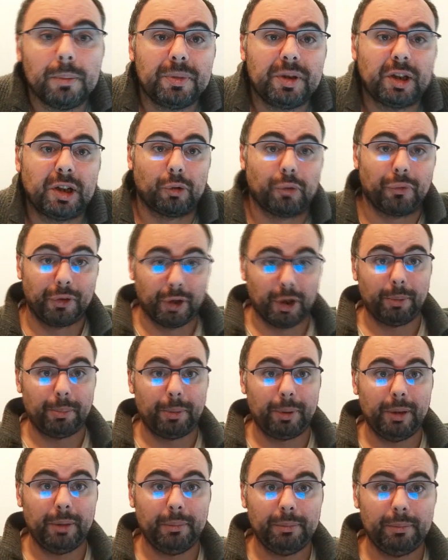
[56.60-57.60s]

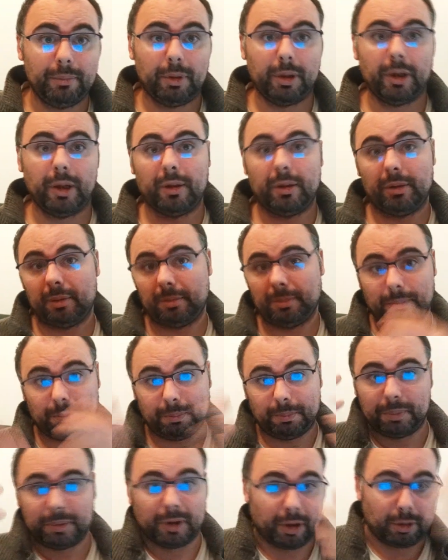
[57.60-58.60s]
psychotherapy and
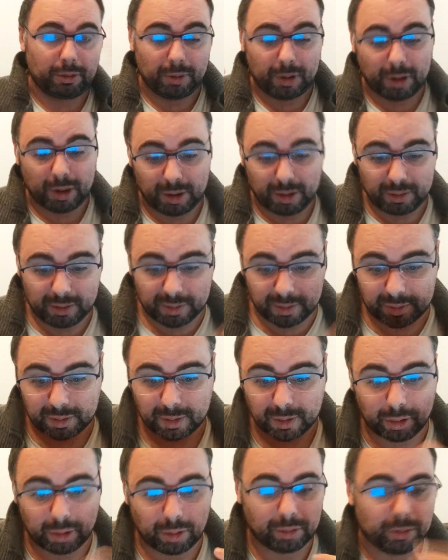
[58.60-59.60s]
psychoanalysis
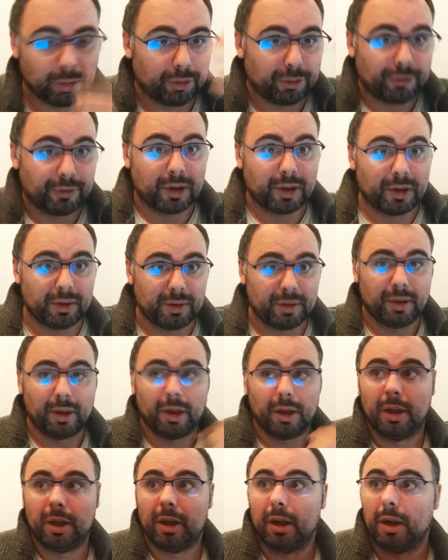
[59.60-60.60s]
and all those things.
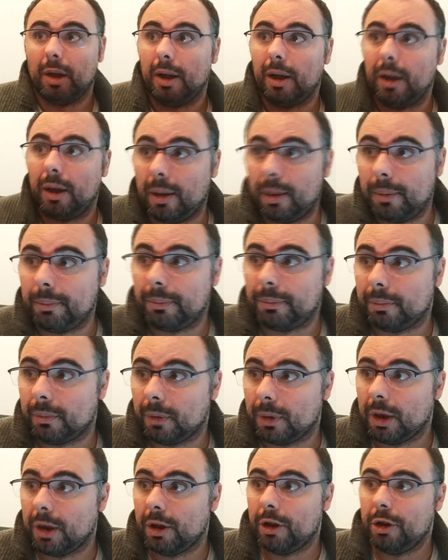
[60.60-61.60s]

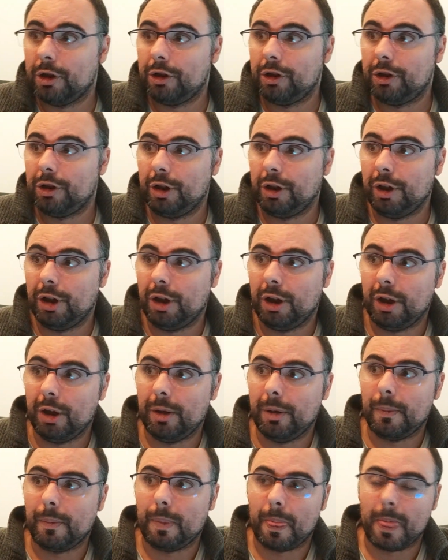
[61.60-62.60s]

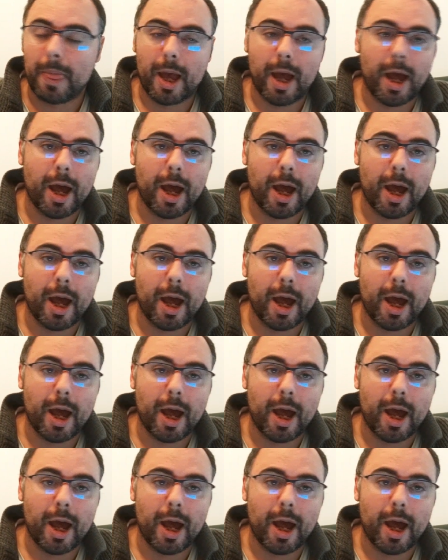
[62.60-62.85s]
She